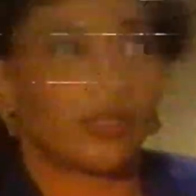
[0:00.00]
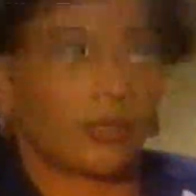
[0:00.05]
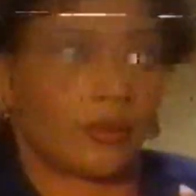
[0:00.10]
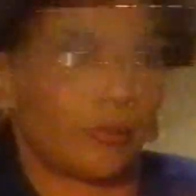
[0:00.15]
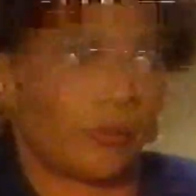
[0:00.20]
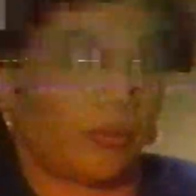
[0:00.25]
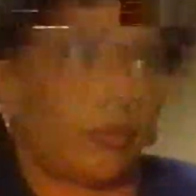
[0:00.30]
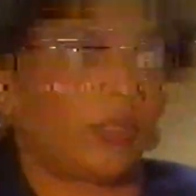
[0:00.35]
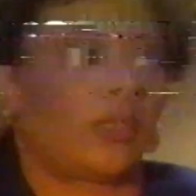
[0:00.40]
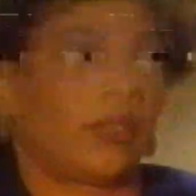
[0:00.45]
This
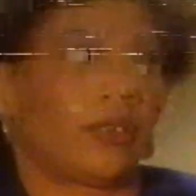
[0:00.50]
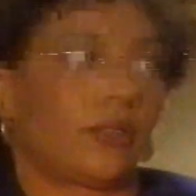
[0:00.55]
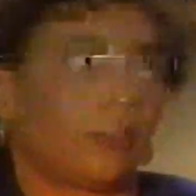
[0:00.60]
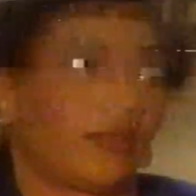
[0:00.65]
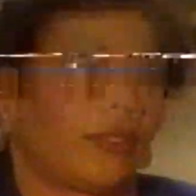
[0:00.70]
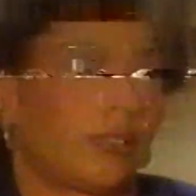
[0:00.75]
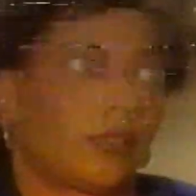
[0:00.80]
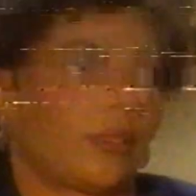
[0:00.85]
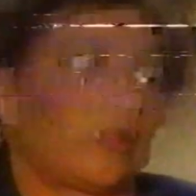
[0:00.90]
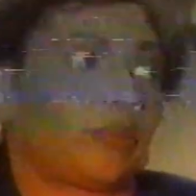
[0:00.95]
thing
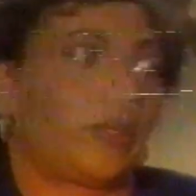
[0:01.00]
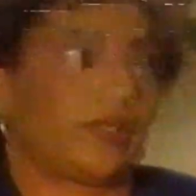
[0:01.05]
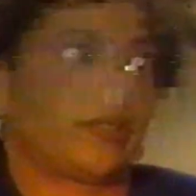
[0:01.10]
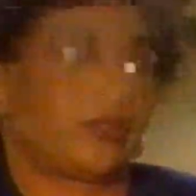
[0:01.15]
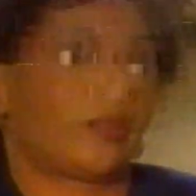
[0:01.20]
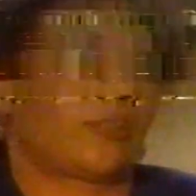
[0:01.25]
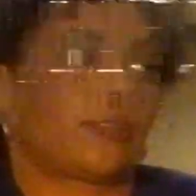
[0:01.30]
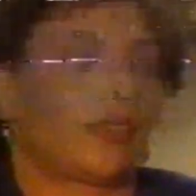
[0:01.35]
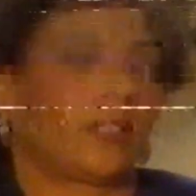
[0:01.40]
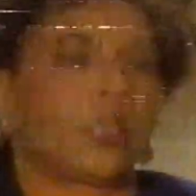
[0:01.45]
is the
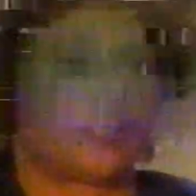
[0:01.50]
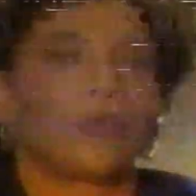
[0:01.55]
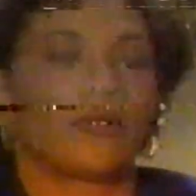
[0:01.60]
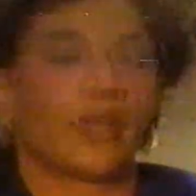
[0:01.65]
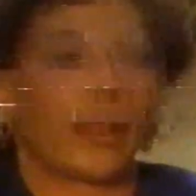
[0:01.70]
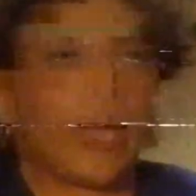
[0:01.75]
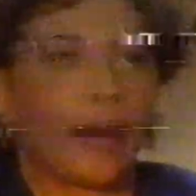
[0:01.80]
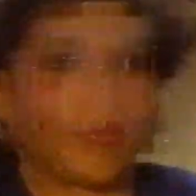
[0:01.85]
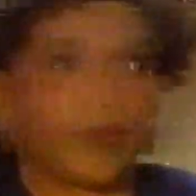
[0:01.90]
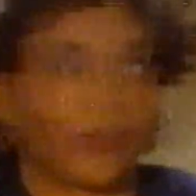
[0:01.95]
best thing that
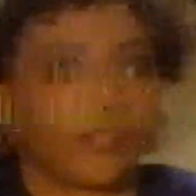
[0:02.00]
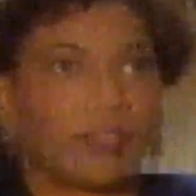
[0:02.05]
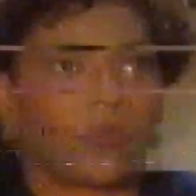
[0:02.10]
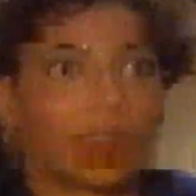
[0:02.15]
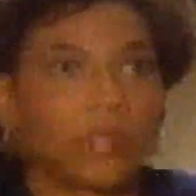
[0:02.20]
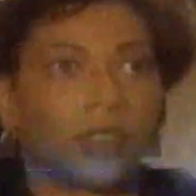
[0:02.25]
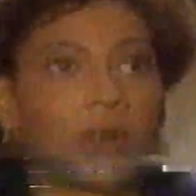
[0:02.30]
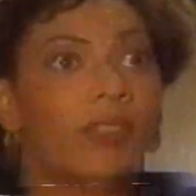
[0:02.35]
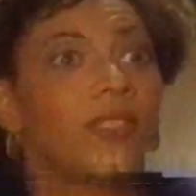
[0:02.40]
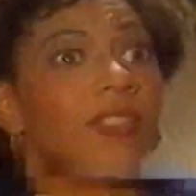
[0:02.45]
ever happened to
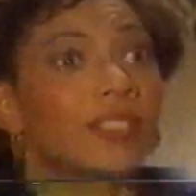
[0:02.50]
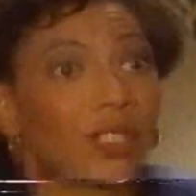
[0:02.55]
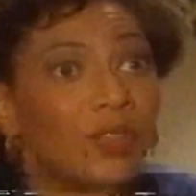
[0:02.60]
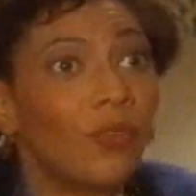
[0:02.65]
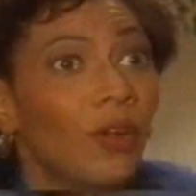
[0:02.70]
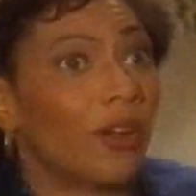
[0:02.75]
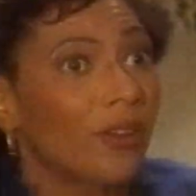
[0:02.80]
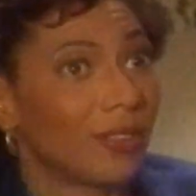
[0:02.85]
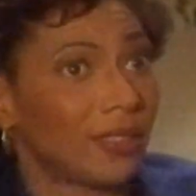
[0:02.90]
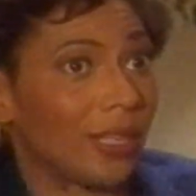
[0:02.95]
fitness,
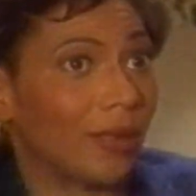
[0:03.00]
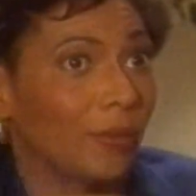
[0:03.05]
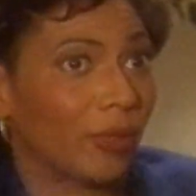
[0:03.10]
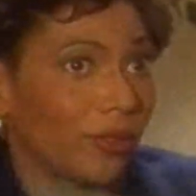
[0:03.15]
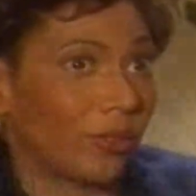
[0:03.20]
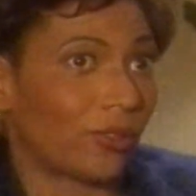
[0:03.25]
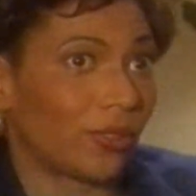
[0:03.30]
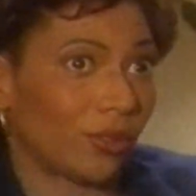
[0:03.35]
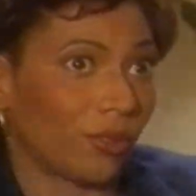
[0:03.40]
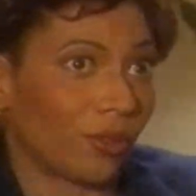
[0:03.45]
as far as
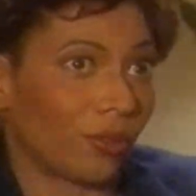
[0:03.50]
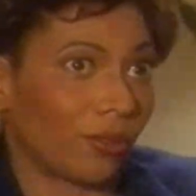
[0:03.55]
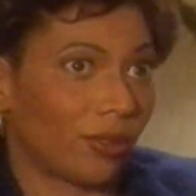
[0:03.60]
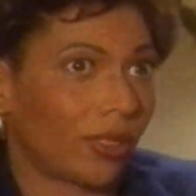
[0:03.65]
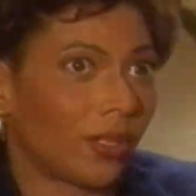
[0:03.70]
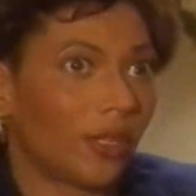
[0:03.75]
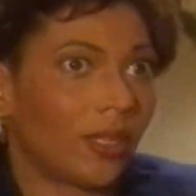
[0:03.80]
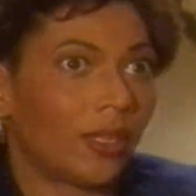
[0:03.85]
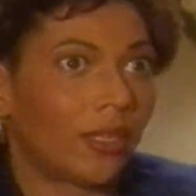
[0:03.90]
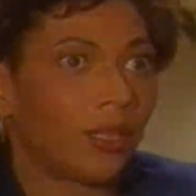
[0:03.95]
I'm
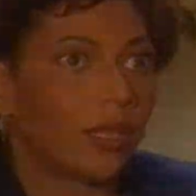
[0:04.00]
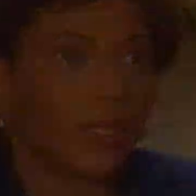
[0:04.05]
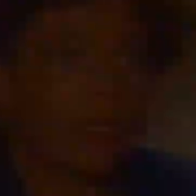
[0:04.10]
concerned.